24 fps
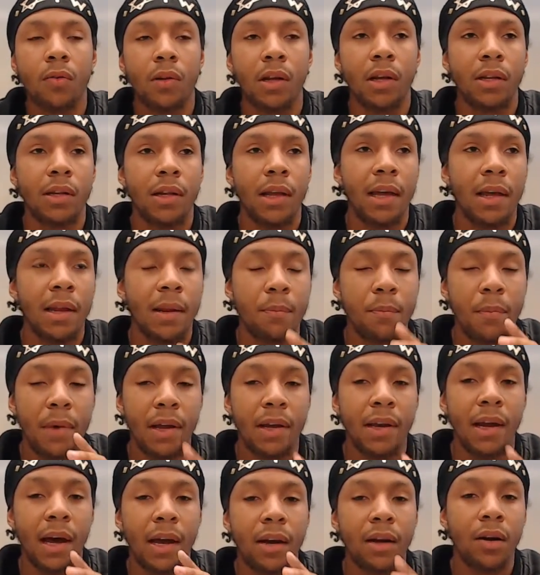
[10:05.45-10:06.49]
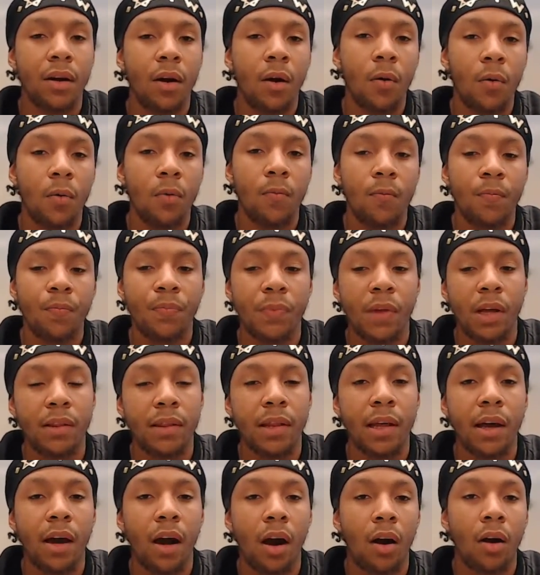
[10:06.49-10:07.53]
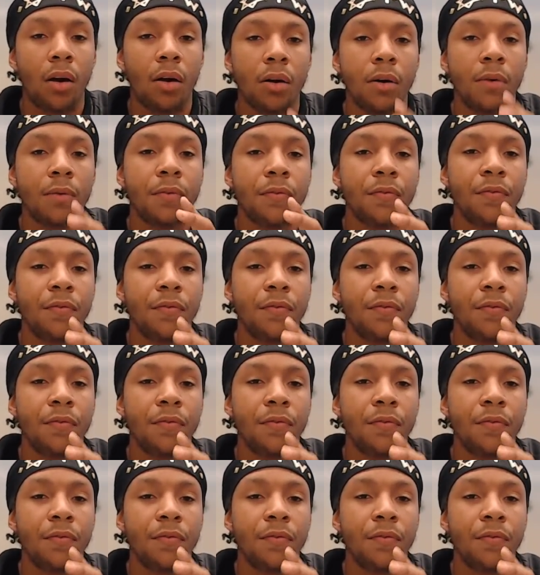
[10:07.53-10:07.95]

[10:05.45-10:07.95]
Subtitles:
that they may not know that they are a